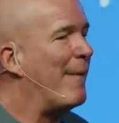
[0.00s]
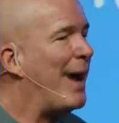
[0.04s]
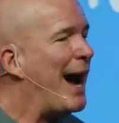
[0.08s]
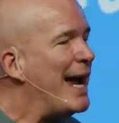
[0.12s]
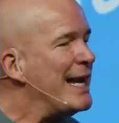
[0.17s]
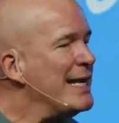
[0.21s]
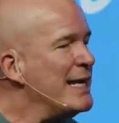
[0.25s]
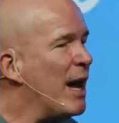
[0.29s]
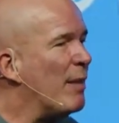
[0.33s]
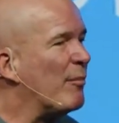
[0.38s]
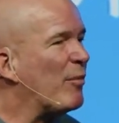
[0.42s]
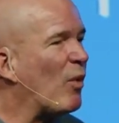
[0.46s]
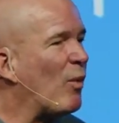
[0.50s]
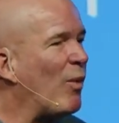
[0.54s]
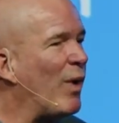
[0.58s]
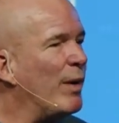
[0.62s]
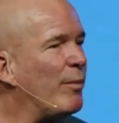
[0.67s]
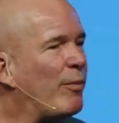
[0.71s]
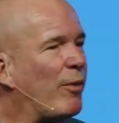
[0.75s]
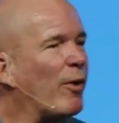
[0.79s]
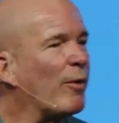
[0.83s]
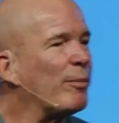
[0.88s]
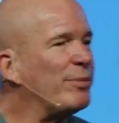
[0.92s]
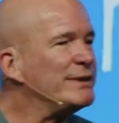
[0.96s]
my number one
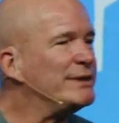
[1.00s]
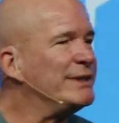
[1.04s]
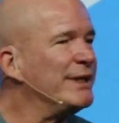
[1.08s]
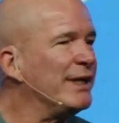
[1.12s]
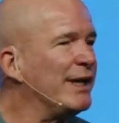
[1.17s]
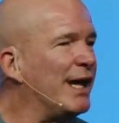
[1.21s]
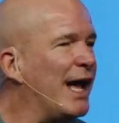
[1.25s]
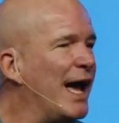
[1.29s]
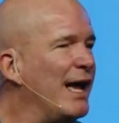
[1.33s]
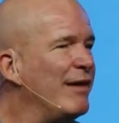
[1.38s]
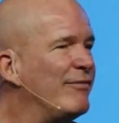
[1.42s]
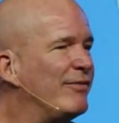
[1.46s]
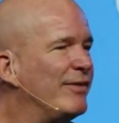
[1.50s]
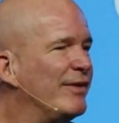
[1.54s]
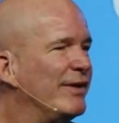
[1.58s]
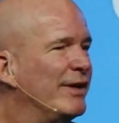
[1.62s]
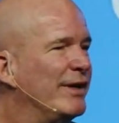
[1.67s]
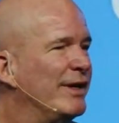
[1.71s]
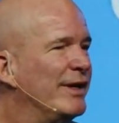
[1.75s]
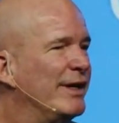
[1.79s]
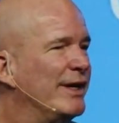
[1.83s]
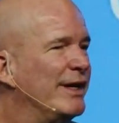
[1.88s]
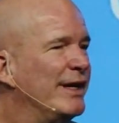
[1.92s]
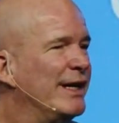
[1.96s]
purpose in life
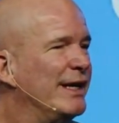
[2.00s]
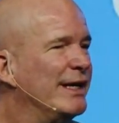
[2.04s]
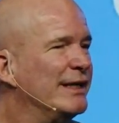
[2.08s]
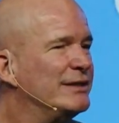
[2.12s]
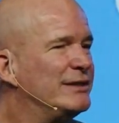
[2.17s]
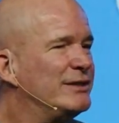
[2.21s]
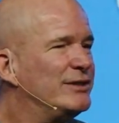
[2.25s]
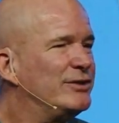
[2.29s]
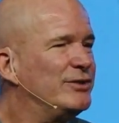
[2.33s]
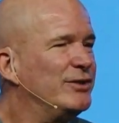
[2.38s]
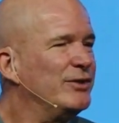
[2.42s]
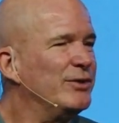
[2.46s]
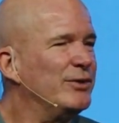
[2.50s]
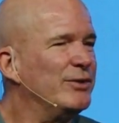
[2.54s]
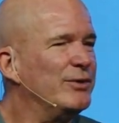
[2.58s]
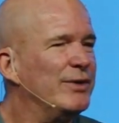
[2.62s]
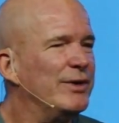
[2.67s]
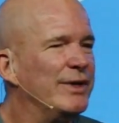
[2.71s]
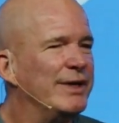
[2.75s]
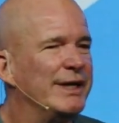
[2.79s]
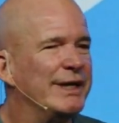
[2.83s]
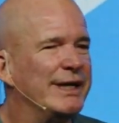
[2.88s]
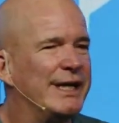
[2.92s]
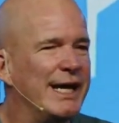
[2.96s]
is to
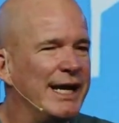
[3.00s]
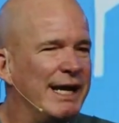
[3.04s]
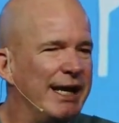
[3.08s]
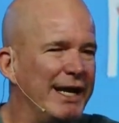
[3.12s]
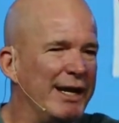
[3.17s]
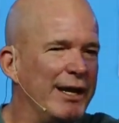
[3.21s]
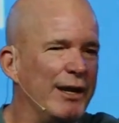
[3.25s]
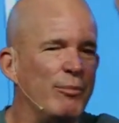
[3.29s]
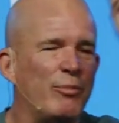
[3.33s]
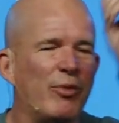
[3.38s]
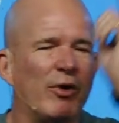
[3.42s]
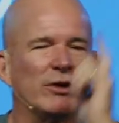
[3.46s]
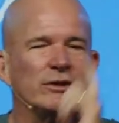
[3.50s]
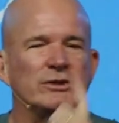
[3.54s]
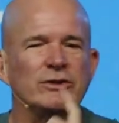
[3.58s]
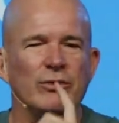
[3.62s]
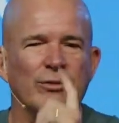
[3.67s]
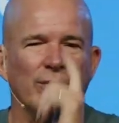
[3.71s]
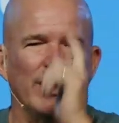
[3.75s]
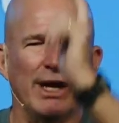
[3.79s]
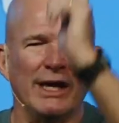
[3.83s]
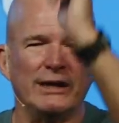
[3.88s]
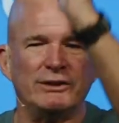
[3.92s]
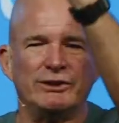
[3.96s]
get in a
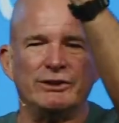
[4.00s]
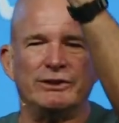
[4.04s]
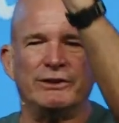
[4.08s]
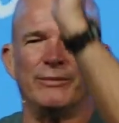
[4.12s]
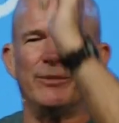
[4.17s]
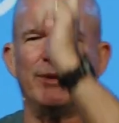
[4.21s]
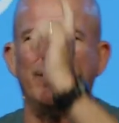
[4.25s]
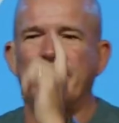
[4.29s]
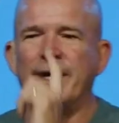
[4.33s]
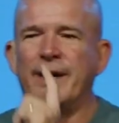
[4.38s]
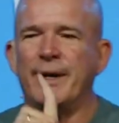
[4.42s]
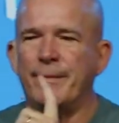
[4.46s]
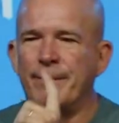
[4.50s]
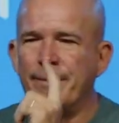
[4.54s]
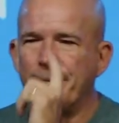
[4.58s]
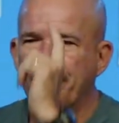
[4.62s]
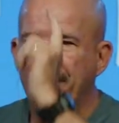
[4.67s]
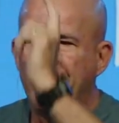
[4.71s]
personal relationship with him.